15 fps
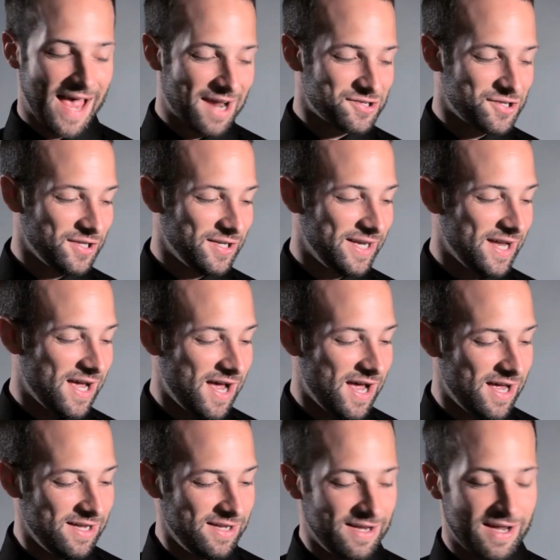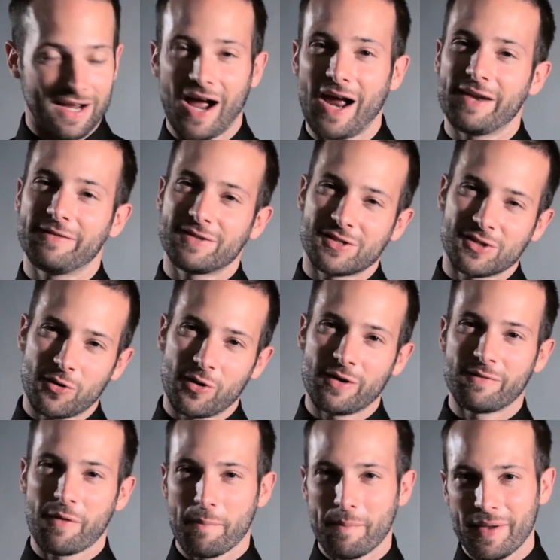actually uh, kind of a sort
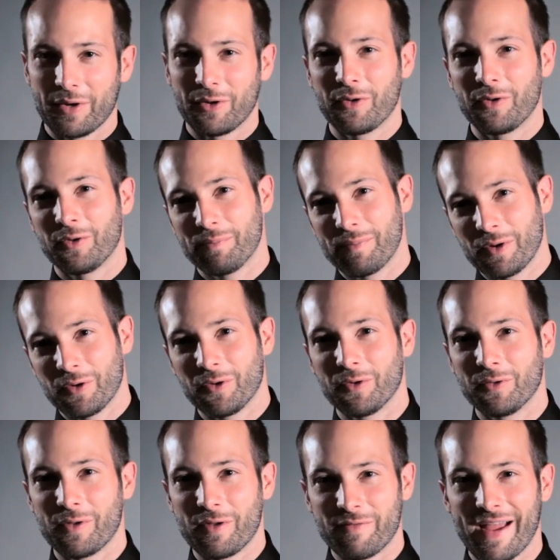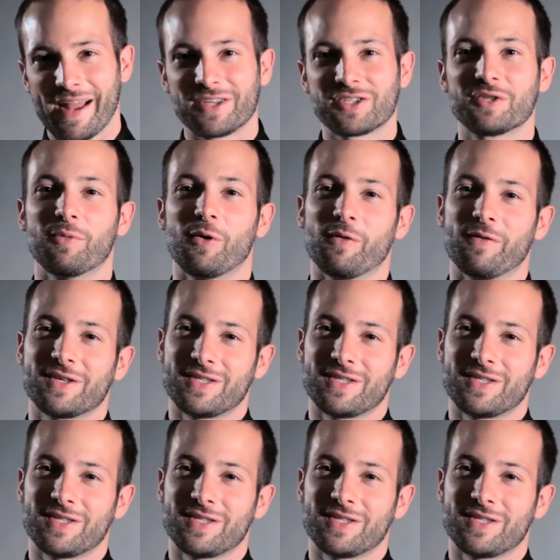of a middle middle advanced move.